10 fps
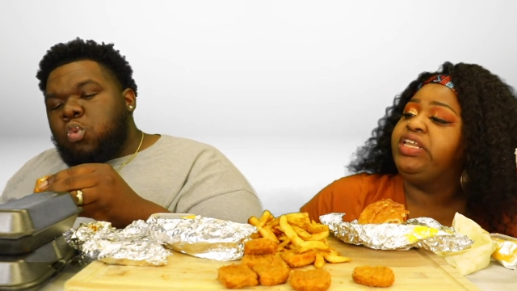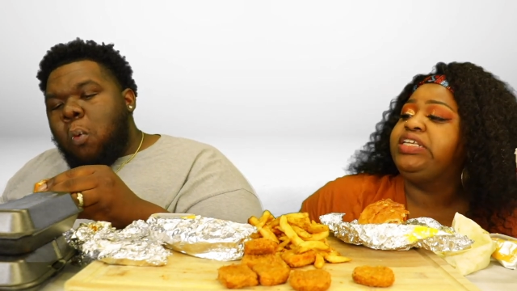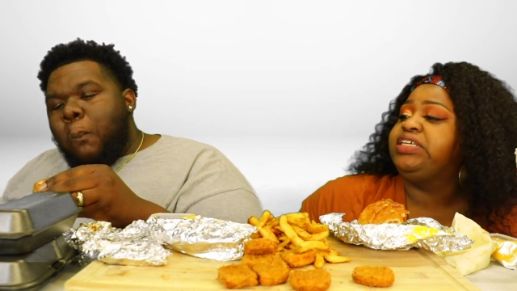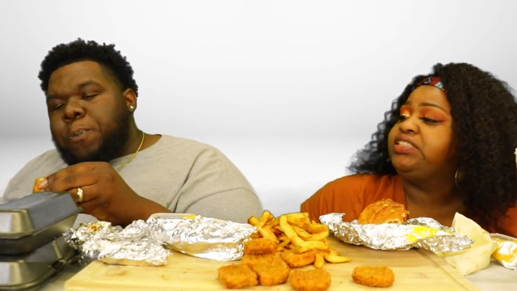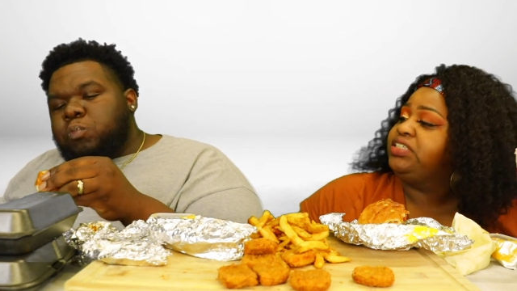
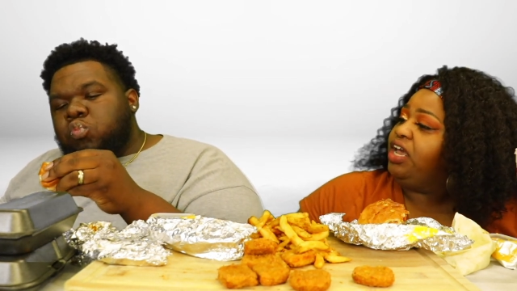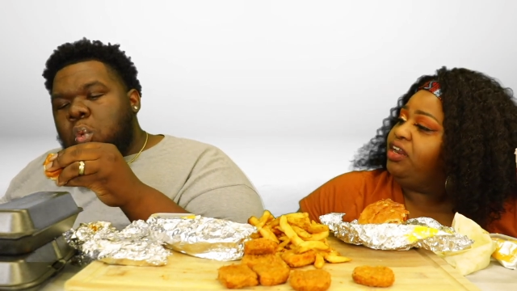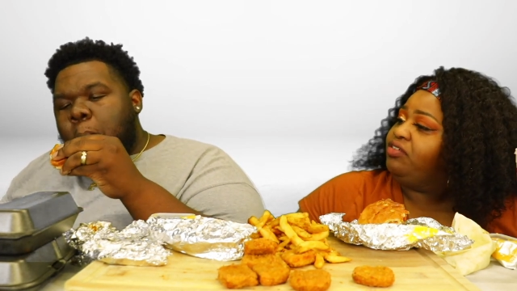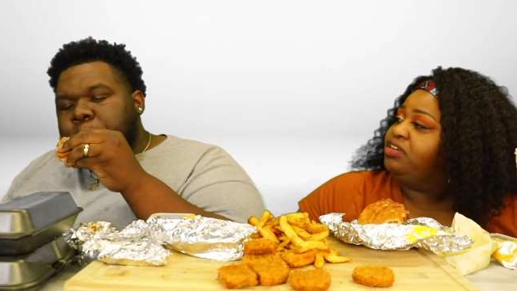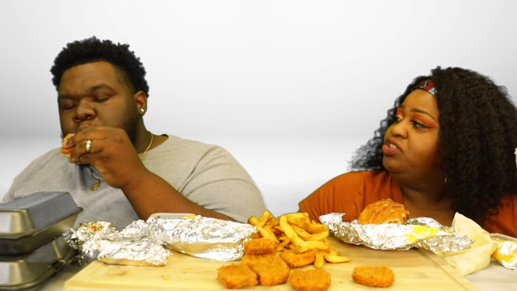Speaker 1: he kissing
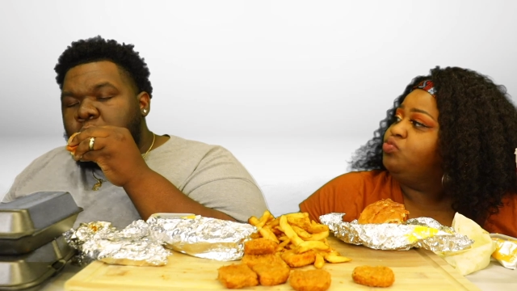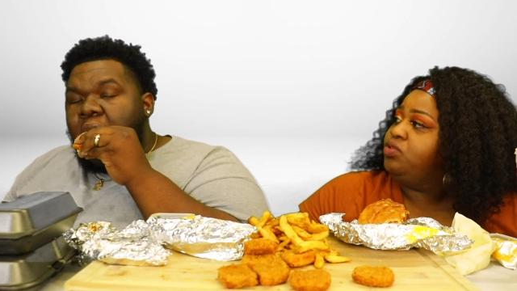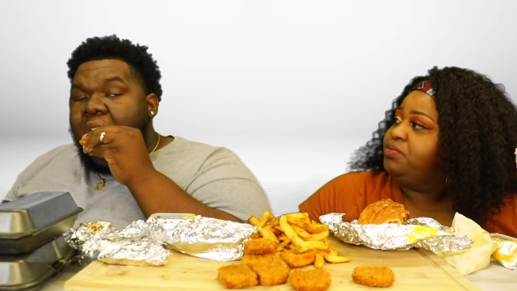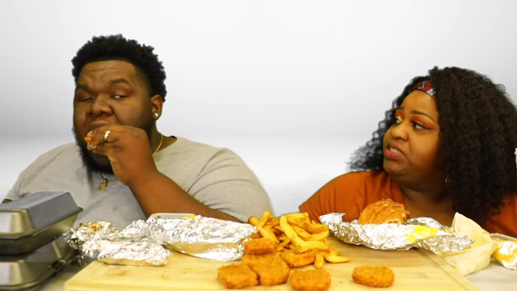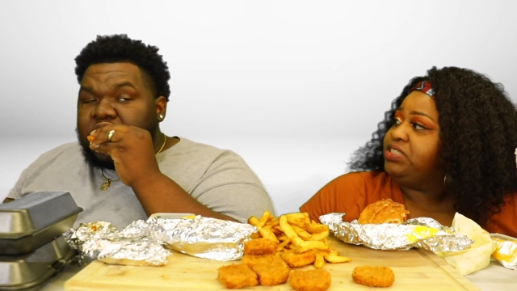all on these
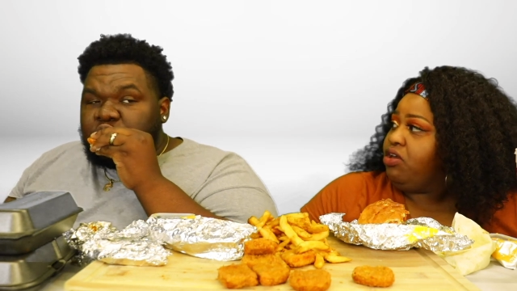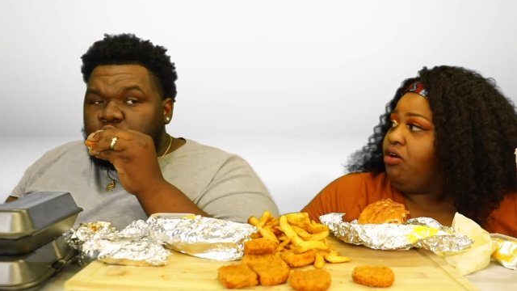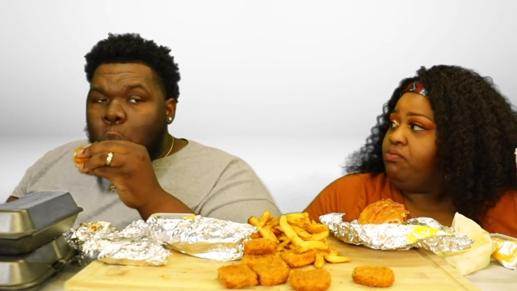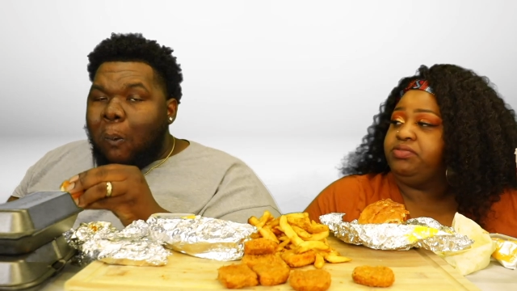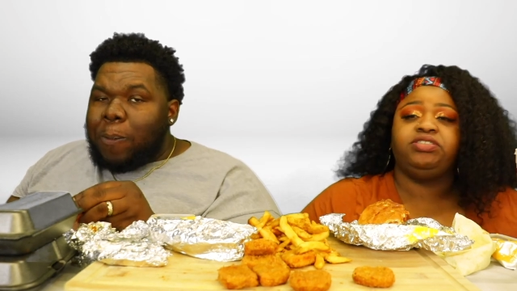women's
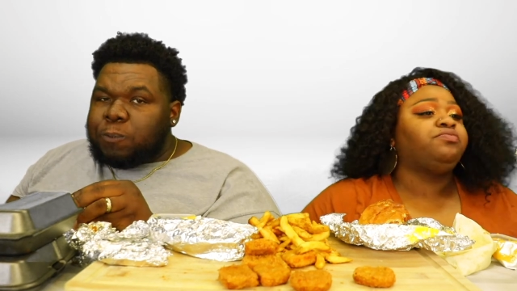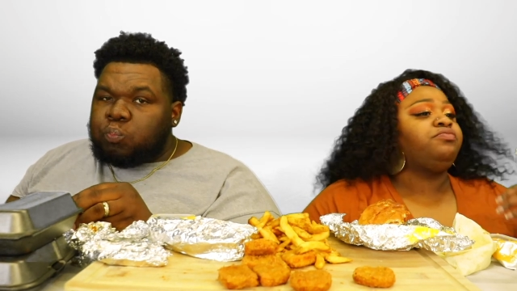arms.